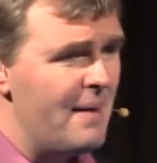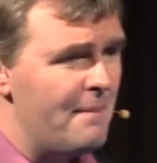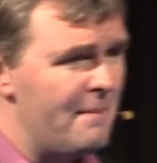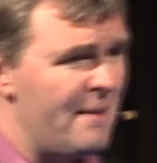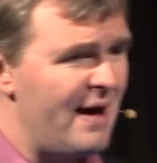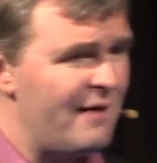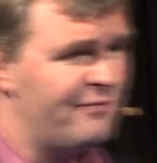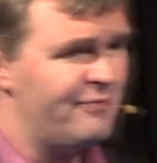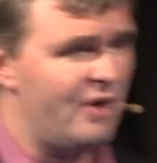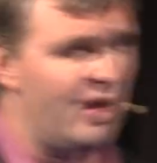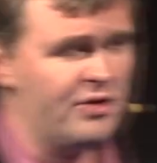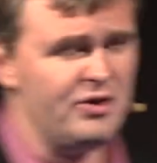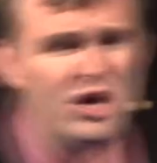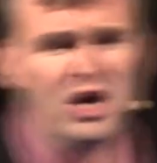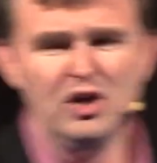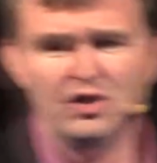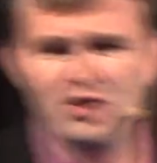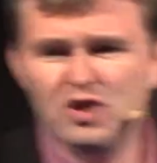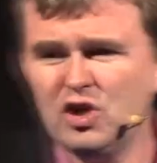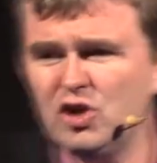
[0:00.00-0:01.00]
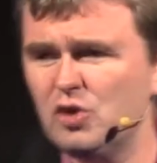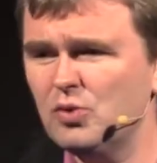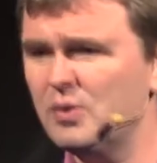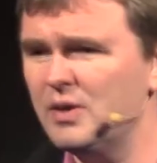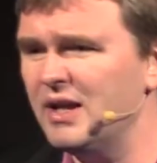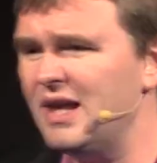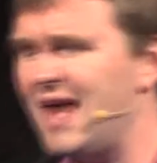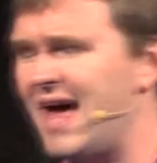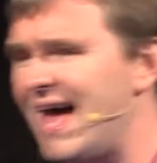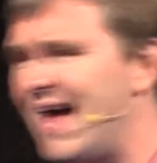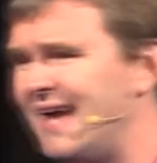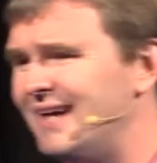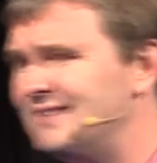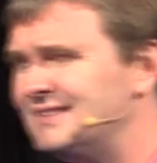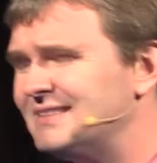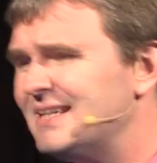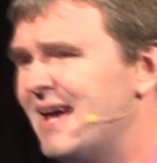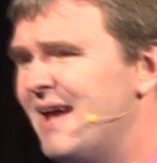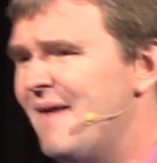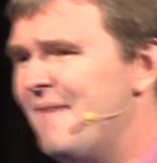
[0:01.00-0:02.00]
my Father. Do you
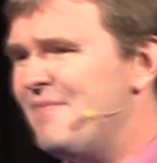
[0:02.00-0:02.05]
realize